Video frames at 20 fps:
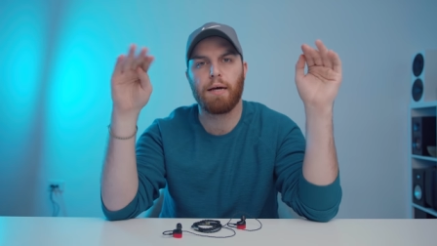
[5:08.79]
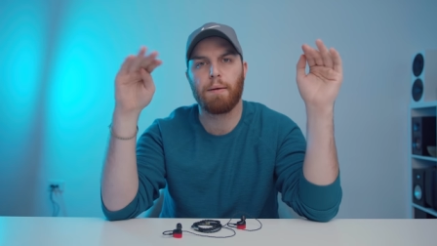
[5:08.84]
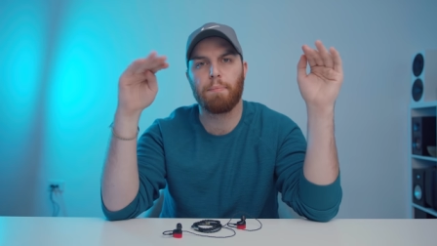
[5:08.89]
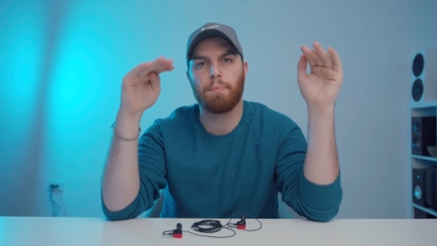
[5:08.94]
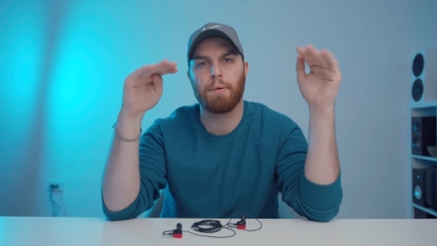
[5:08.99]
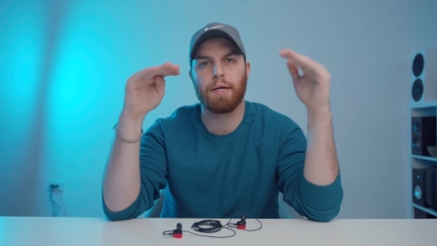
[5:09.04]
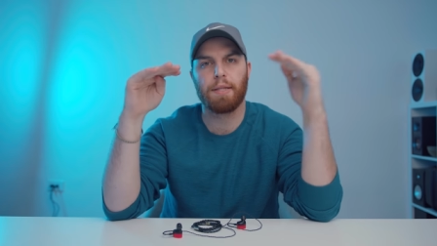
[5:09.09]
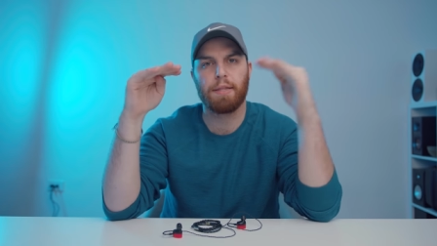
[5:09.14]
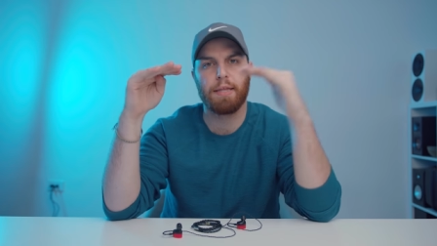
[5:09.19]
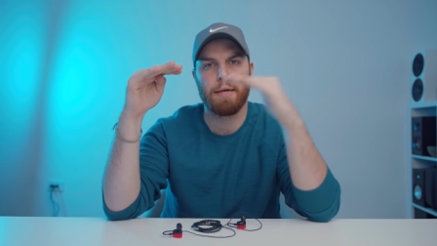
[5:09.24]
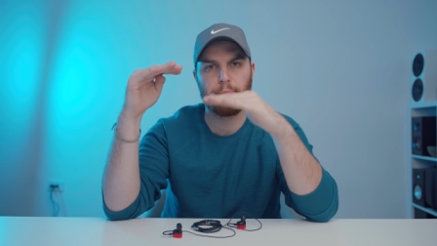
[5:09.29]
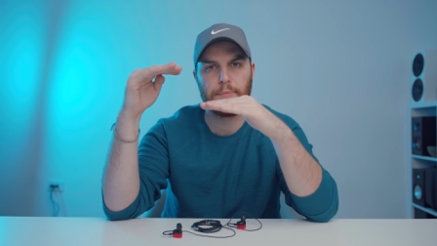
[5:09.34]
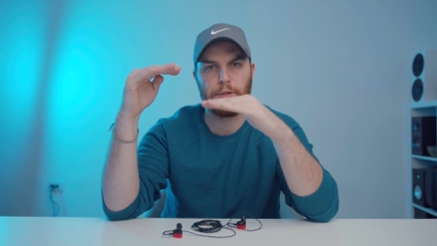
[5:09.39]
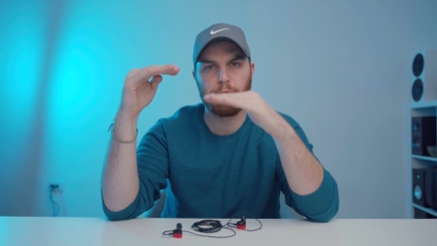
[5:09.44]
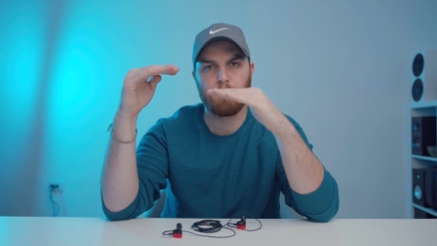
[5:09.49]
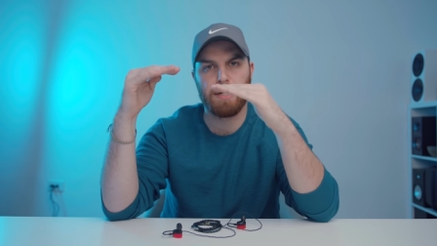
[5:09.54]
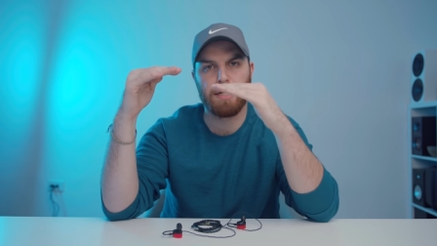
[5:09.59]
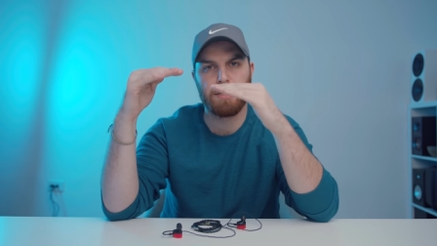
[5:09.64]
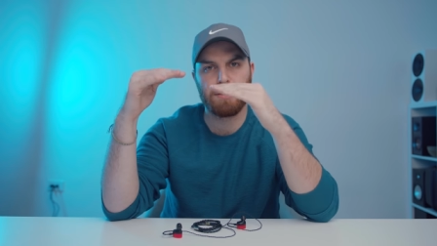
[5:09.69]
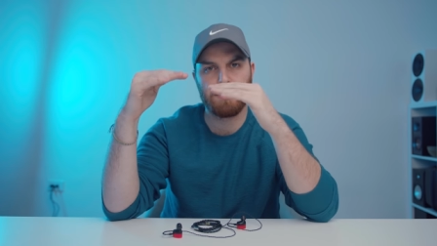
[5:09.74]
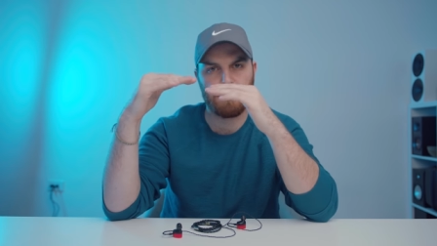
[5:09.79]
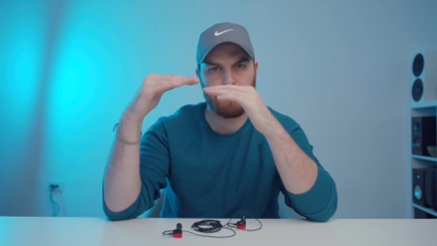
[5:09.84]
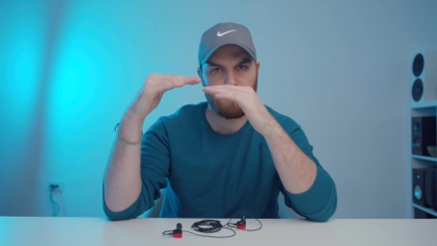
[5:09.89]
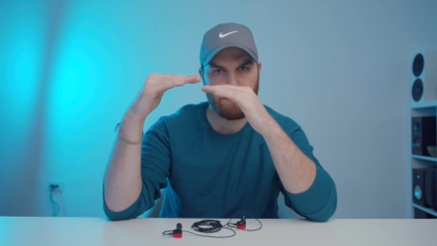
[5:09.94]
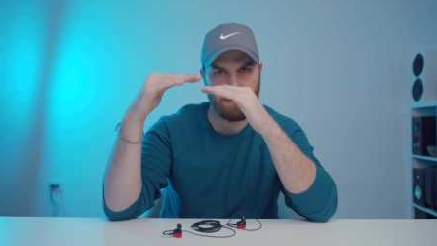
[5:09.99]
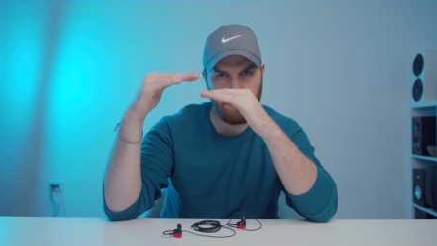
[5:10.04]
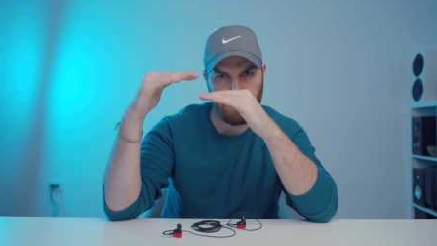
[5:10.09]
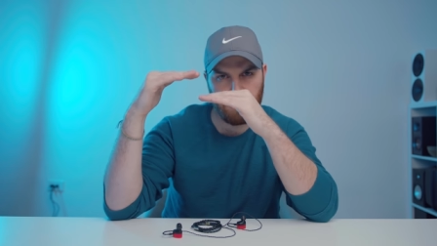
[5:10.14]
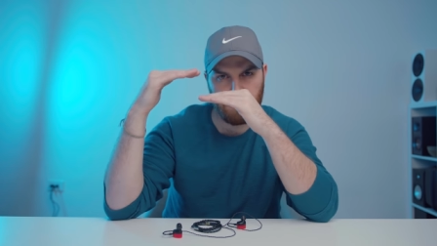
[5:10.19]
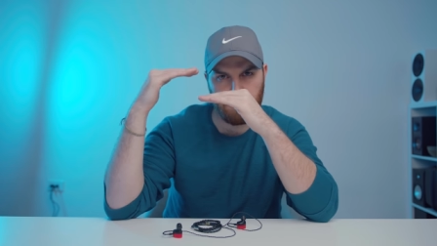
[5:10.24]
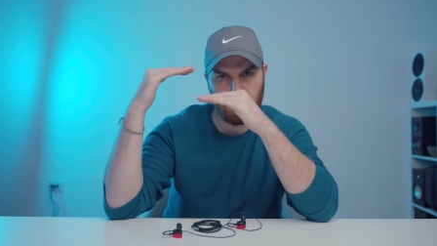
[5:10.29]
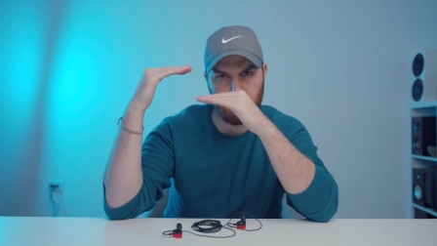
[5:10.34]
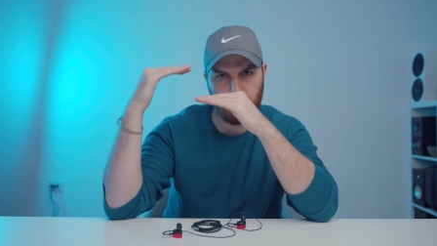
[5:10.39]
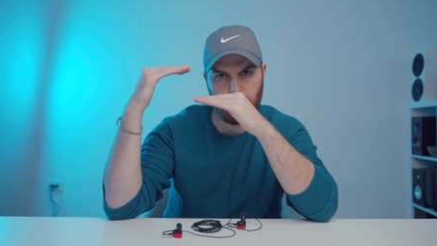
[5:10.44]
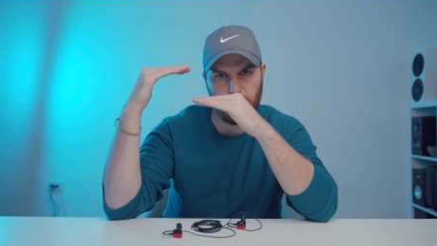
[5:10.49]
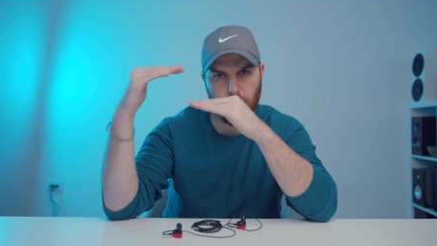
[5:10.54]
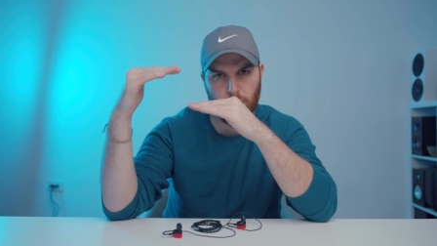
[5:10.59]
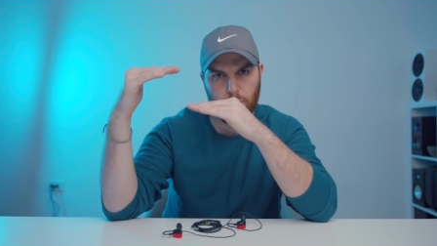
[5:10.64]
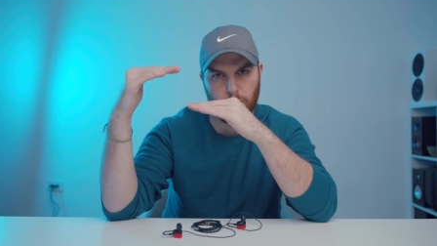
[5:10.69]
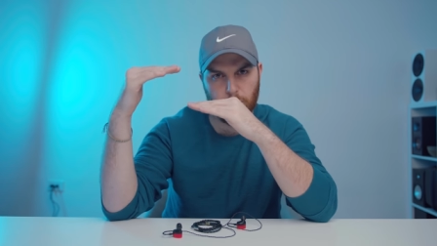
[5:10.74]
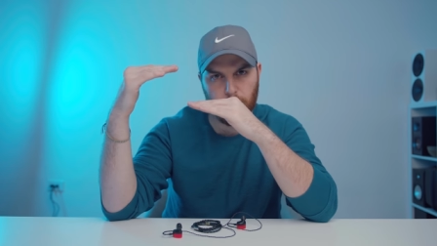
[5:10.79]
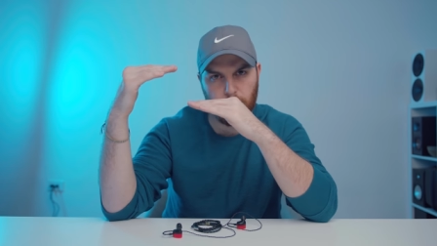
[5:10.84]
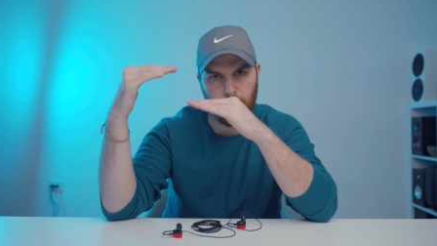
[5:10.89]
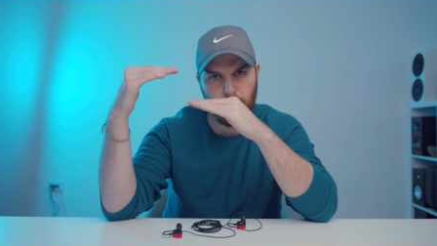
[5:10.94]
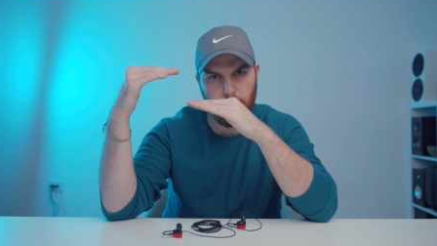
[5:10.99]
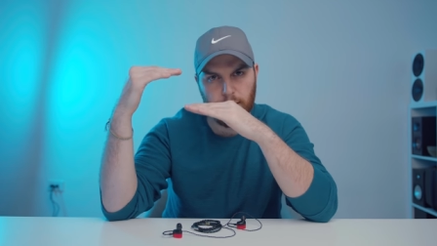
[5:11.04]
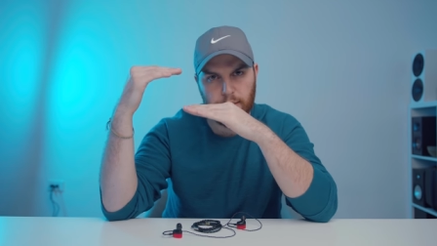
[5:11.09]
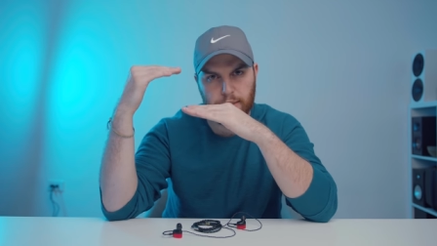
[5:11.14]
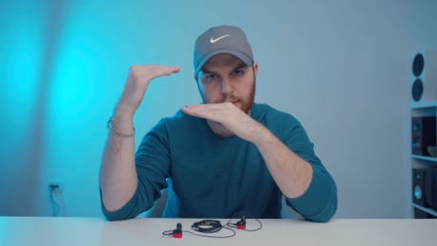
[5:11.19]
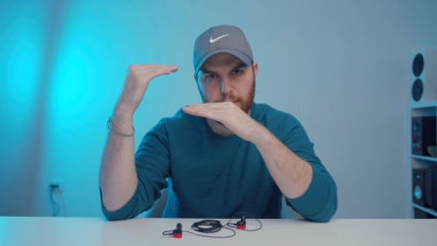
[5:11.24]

but that mid-range is slightly lower